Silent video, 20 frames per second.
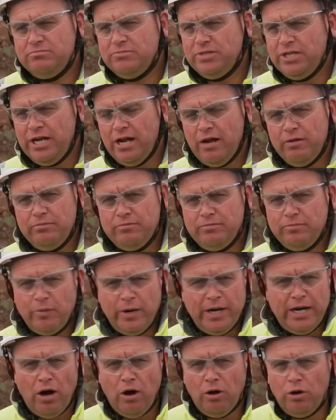you know,
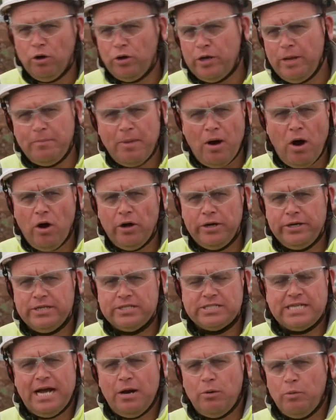we're not looking behind
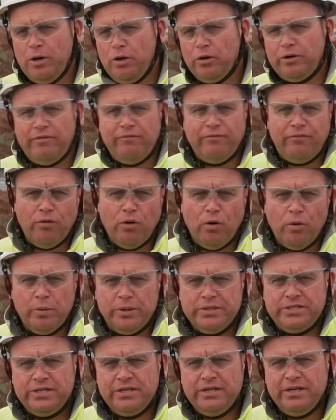us now, we're looking
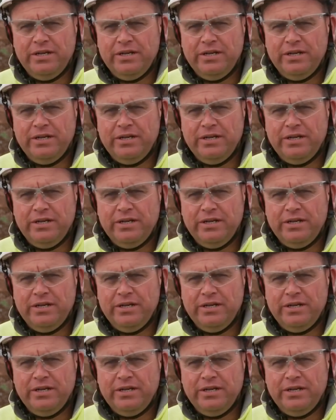forward.